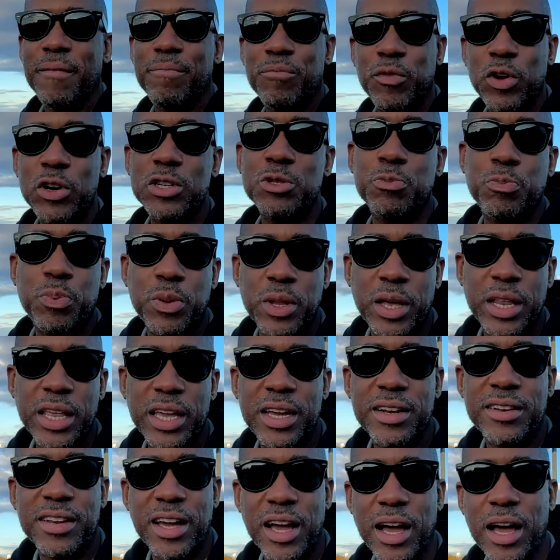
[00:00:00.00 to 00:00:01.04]
there's plenty
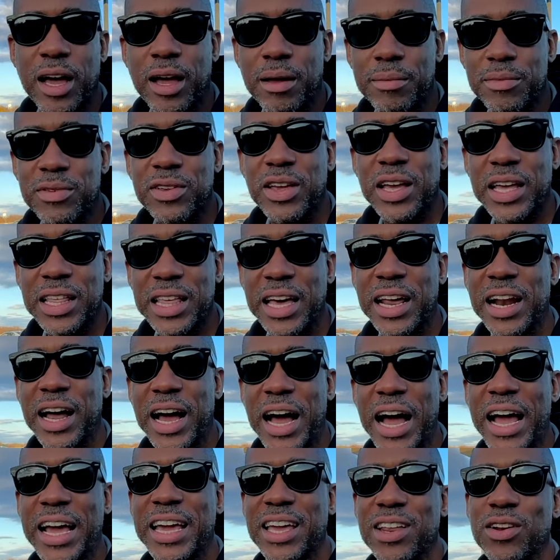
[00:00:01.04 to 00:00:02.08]
of times that
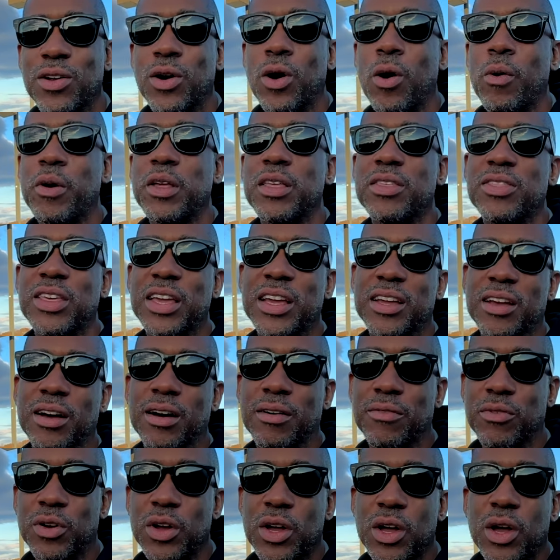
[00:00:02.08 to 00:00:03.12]
I can already think
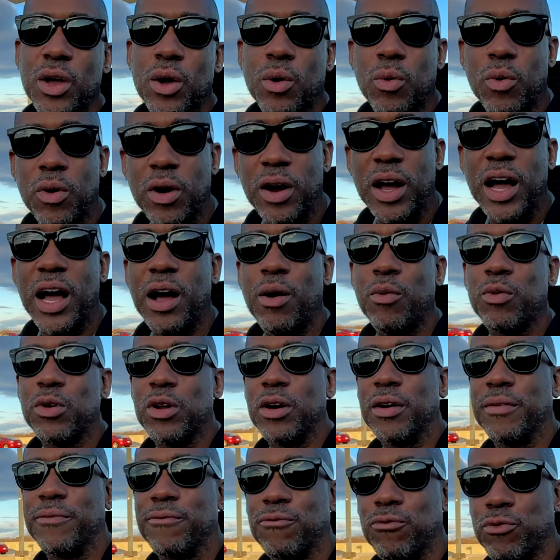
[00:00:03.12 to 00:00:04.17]
of where I would
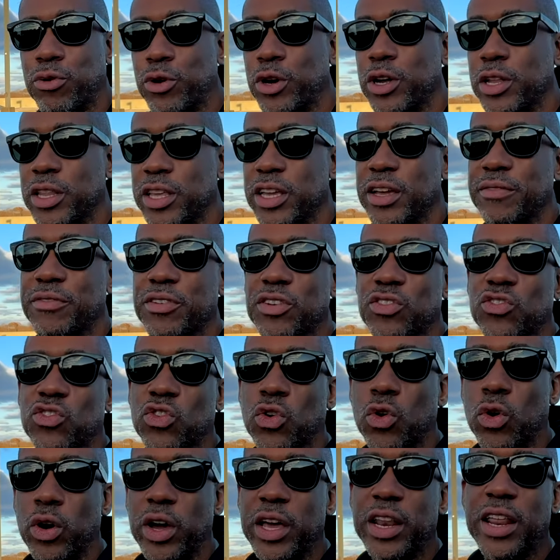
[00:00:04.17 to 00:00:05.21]
have really have
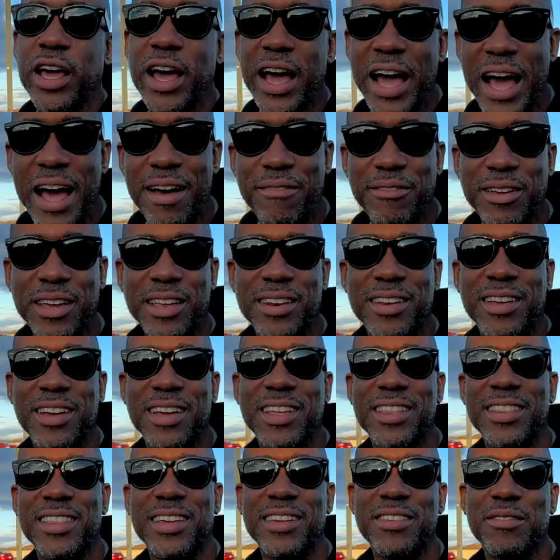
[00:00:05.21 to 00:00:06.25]
enjoyed having
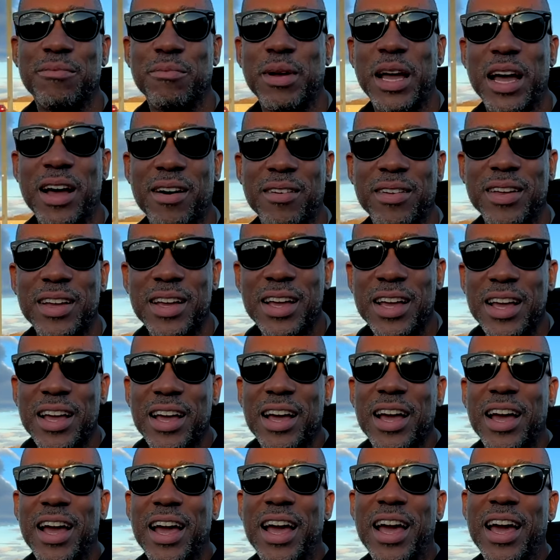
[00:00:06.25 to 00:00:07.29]
this mount.
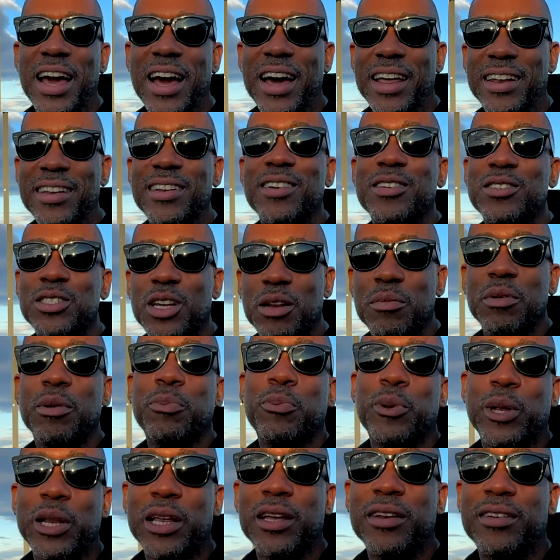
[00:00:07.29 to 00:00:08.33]
And there's going to be
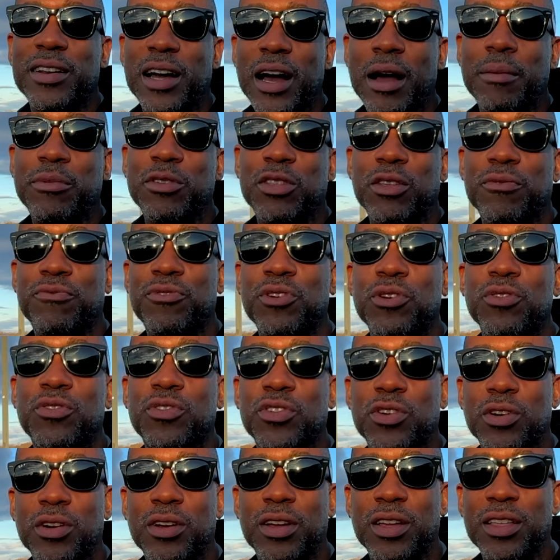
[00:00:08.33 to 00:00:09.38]
plenty of times in the
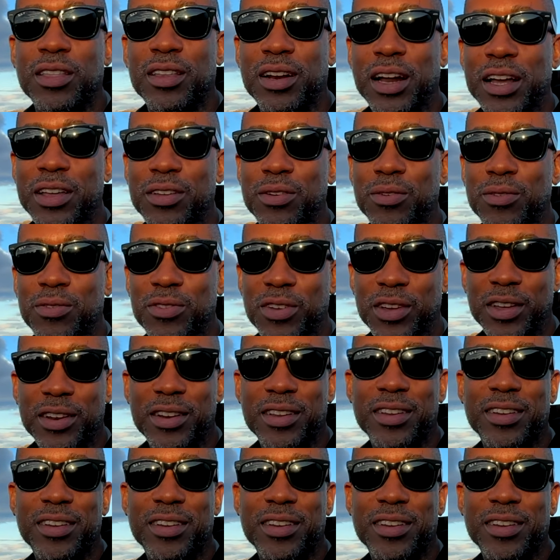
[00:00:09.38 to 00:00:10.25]
future that I use it.